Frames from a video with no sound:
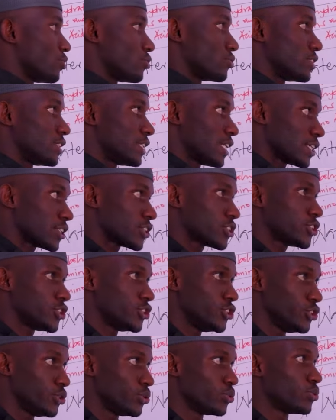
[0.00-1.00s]
you just
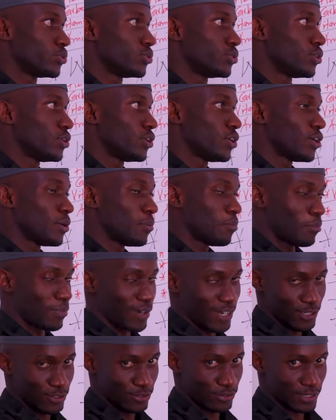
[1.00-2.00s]
knew,
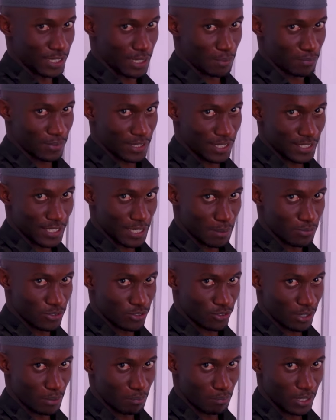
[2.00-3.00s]
mind to tap that
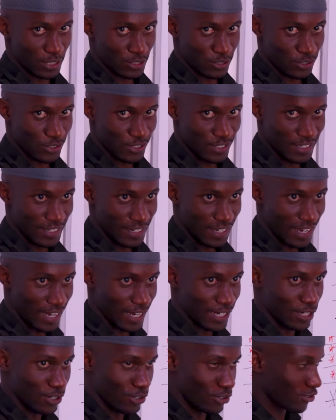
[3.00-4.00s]
subscribe button
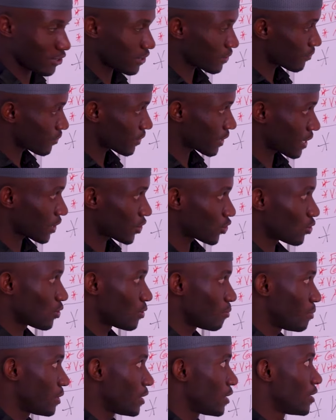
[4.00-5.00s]
and the
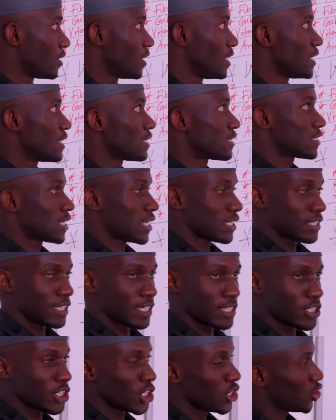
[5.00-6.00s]
notification bell such
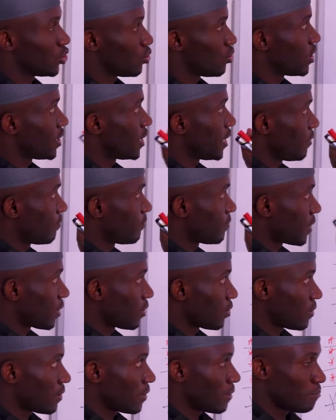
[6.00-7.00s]
that you
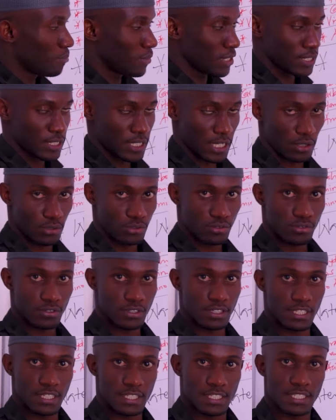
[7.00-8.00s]
never miss out
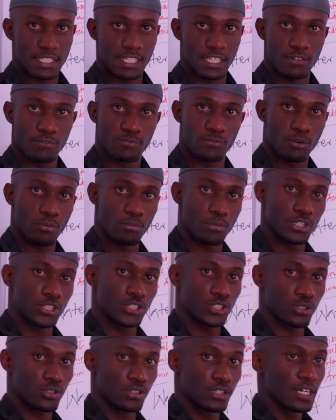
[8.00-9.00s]
this
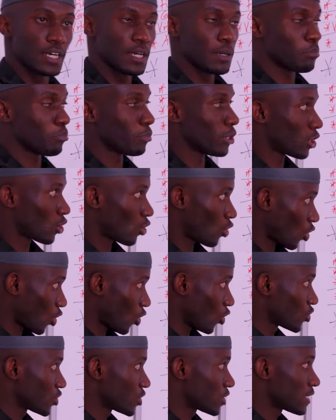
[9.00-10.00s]
information,
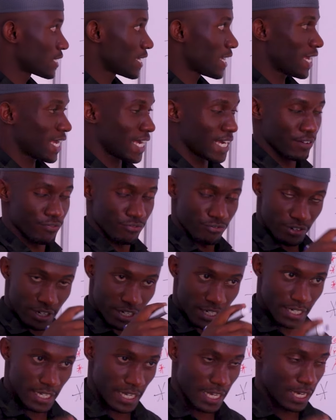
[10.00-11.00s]
because
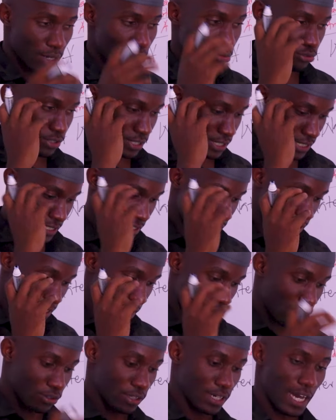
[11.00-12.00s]
every day we sit
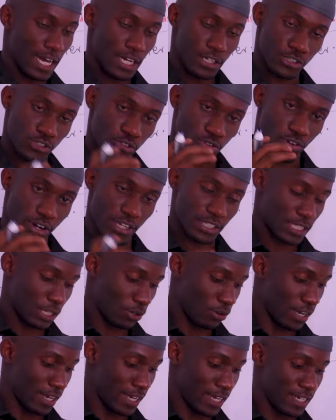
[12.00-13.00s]
down and scratch
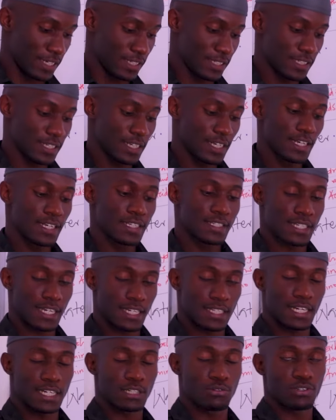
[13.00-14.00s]
our heads
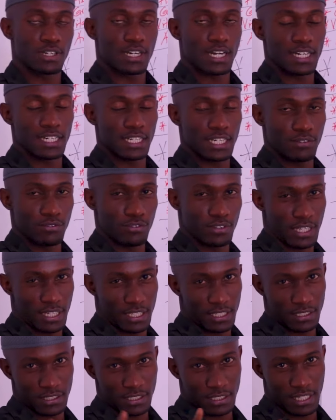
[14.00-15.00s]
so that we can give you
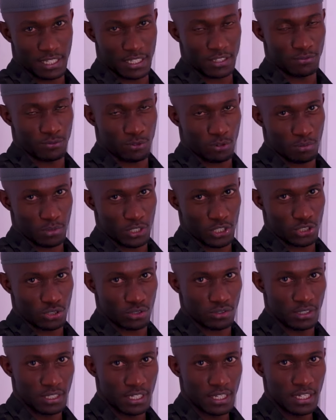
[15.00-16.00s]
the
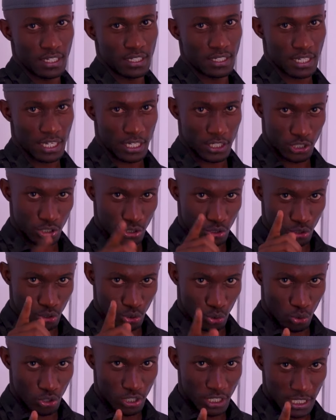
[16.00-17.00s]
information that
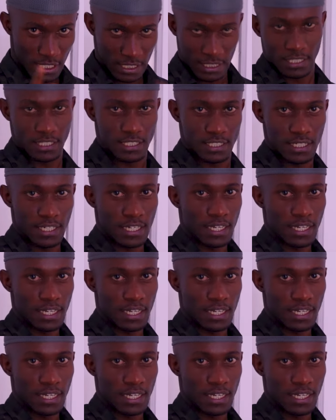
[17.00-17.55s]
you need